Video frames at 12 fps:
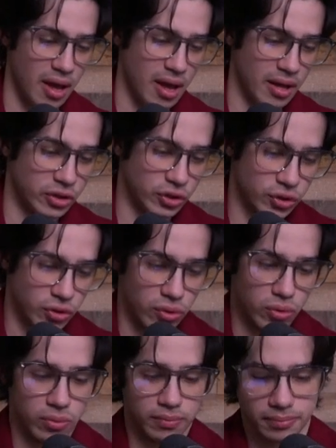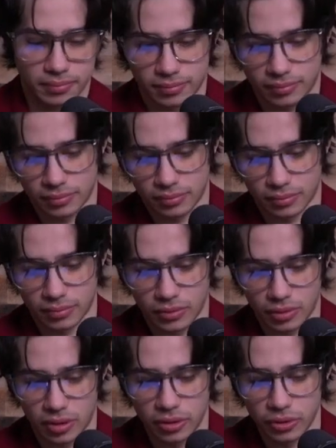So
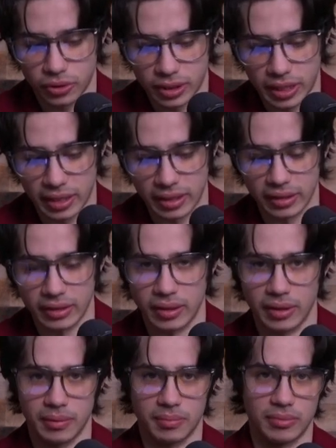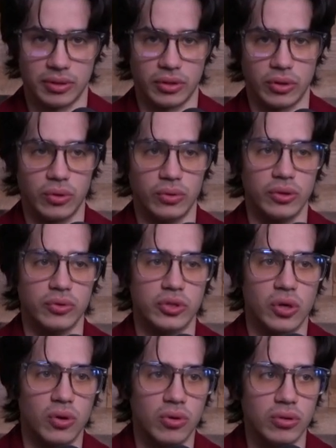understanding that, there's
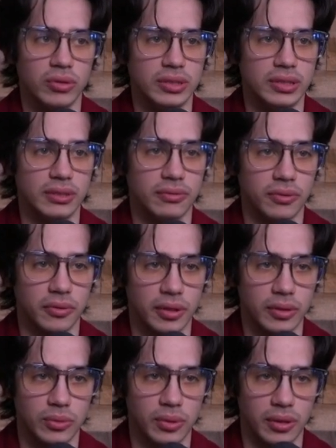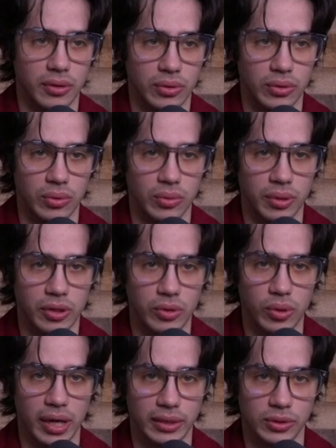all these different things we can do. We can do
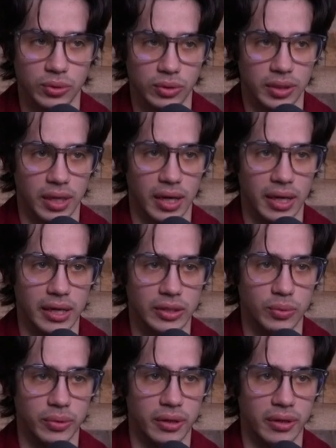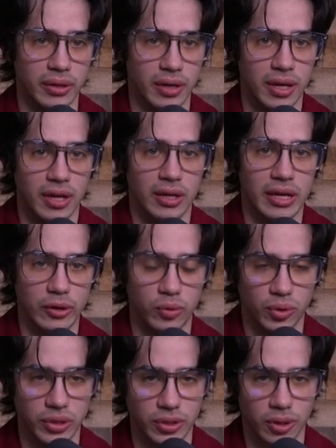exercise. We can
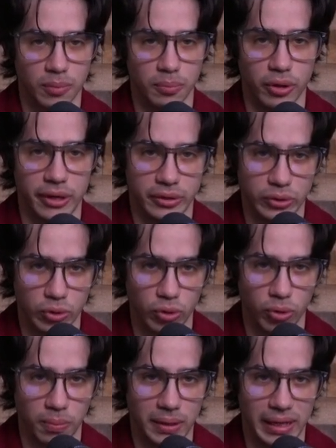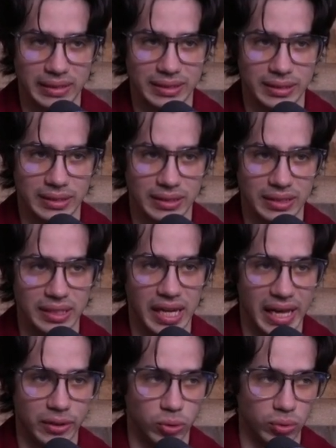increase our brain's neuroplasticity
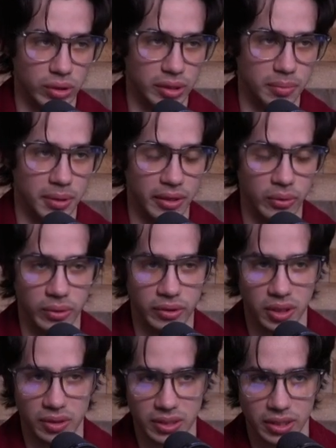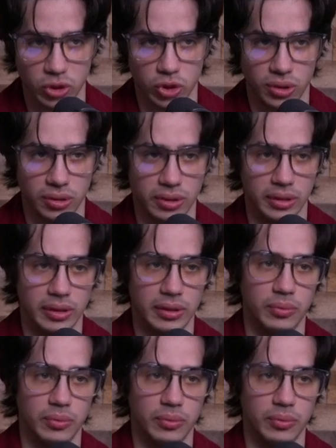naturally by doing things like juggling.